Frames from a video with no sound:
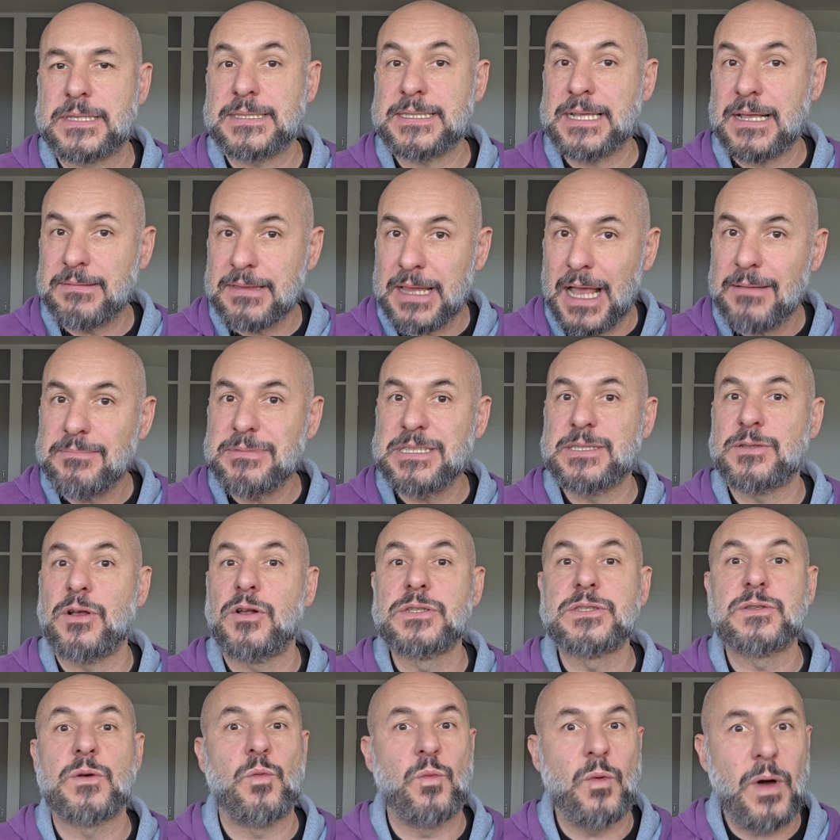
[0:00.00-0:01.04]
sometimes it's
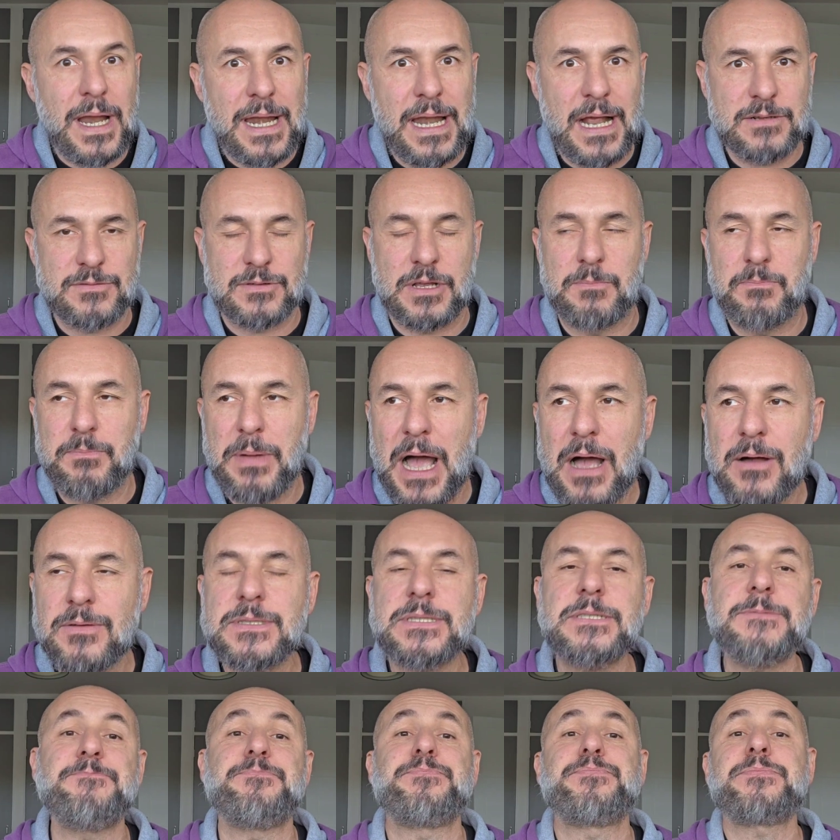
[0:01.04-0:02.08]
also £100